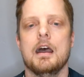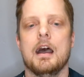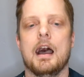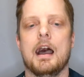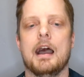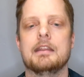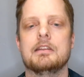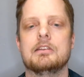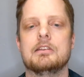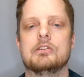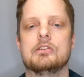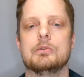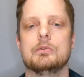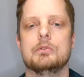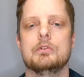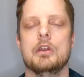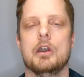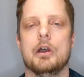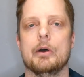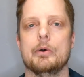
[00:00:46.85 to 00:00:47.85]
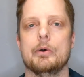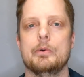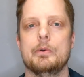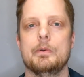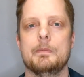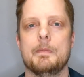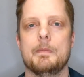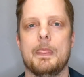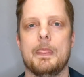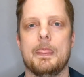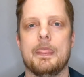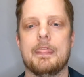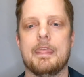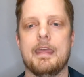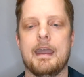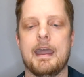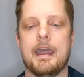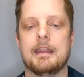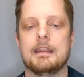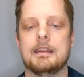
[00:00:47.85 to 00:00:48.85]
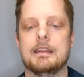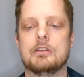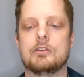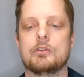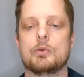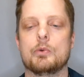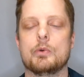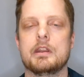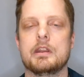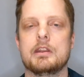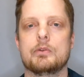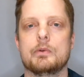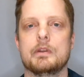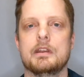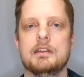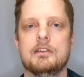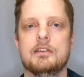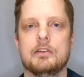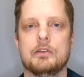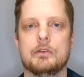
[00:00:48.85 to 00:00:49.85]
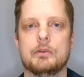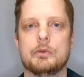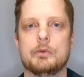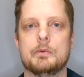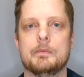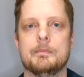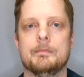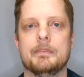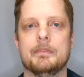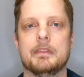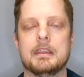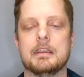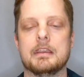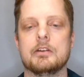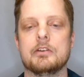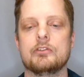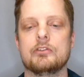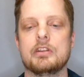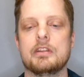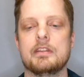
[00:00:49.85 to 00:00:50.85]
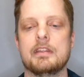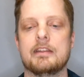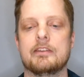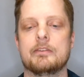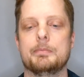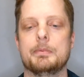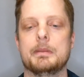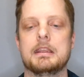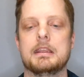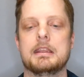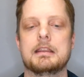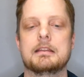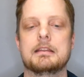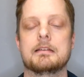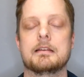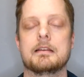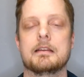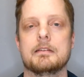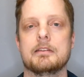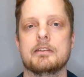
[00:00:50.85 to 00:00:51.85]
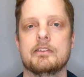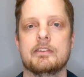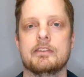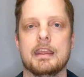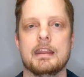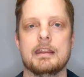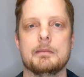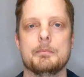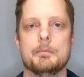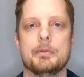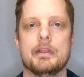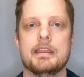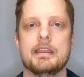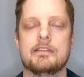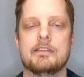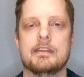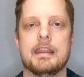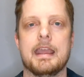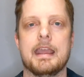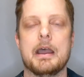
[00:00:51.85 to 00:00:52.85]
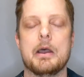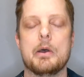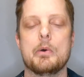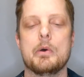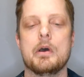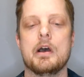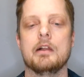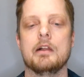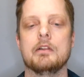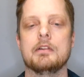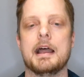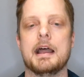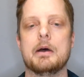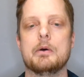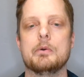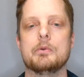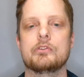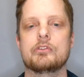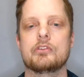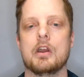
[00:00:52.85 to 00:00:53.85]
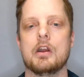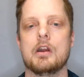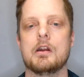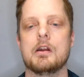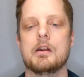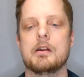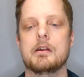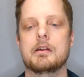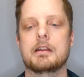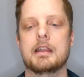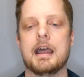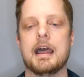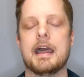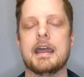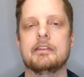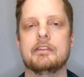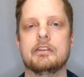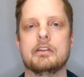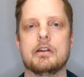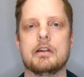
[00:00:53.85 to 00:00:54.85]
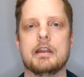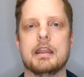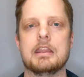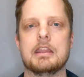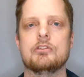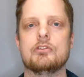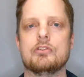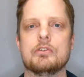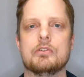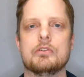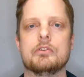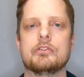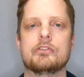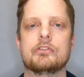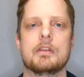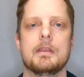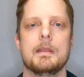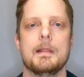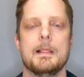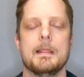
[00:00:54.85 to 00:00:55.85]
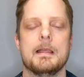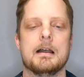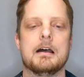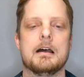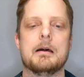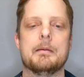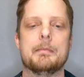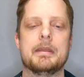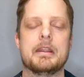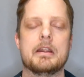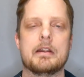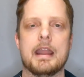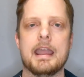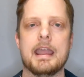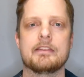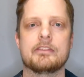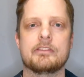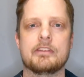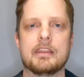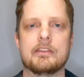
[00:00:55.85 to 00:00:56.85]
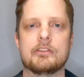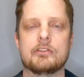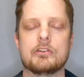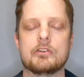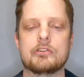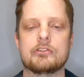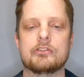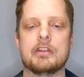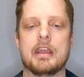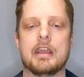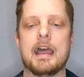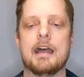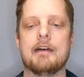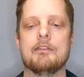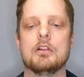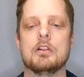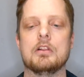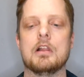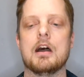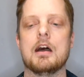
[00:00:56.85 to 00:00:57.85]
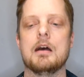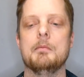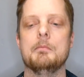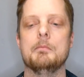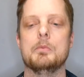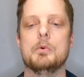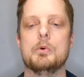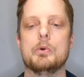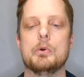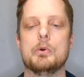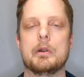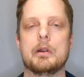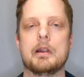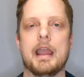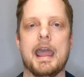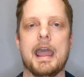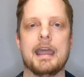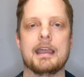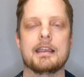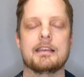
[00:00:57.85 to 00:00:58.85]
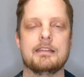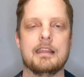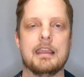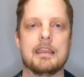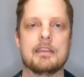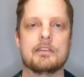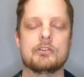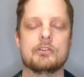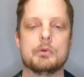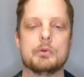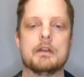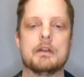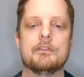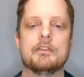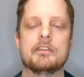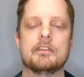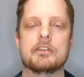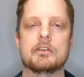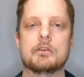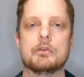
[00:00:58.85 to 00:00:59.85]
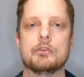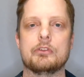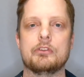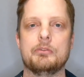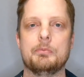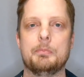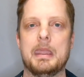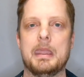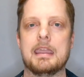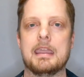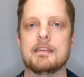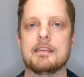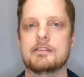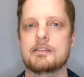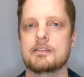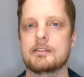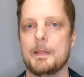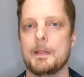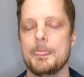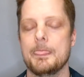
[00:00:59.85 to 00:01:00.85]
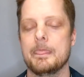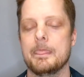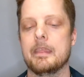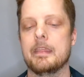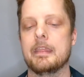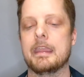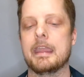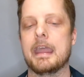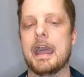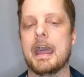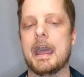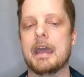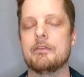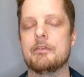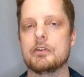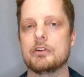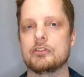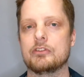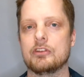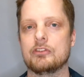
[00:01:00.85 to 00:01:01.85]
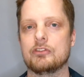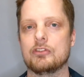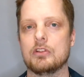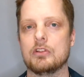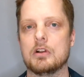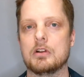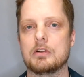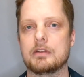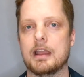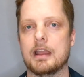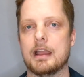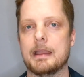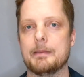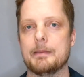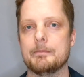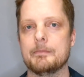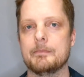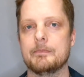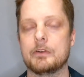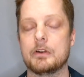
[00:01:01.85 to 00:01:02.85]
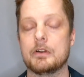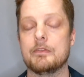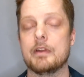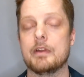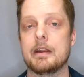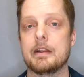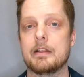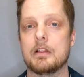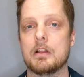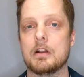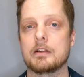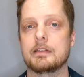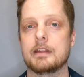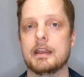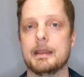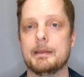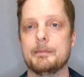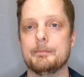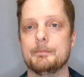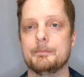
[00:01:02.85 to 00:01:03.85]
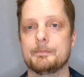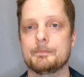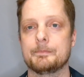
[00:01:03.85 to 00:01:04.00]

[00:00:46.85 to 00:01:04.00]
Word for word: i do know that in 2022, the energy that's being set in place now allows our guides and our angels um, and our ancestors to have a lot more access to our physical space than they had for such a long time, for a very long time.